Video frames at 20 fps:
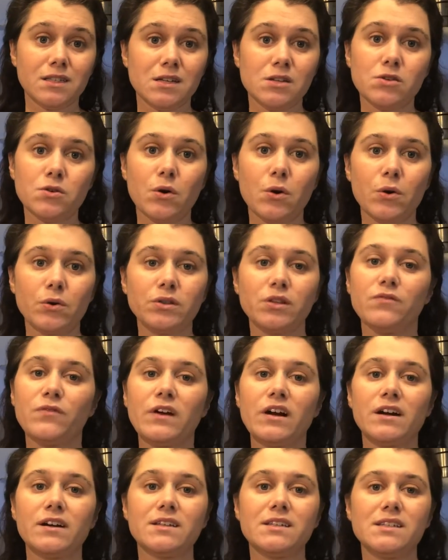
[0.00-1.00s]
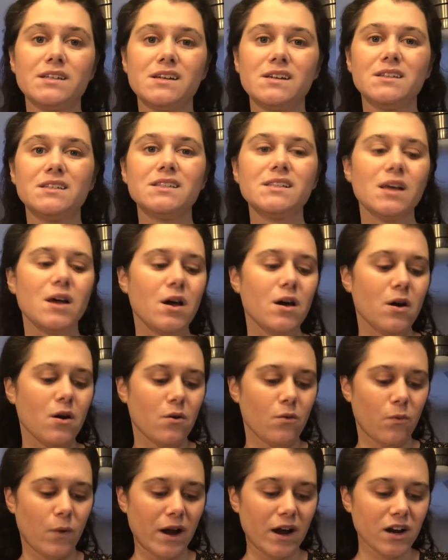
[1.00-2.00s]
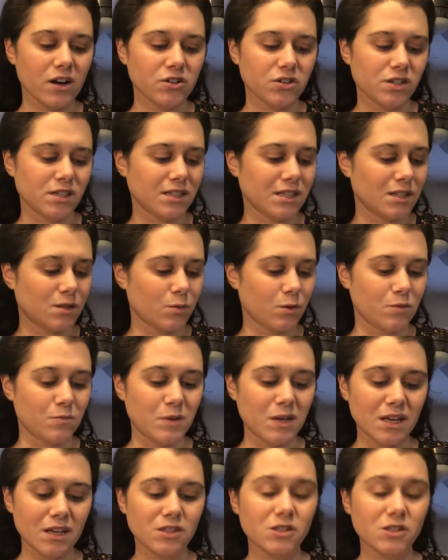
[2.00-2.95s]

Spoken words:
He told the Pharisees where Jesus would be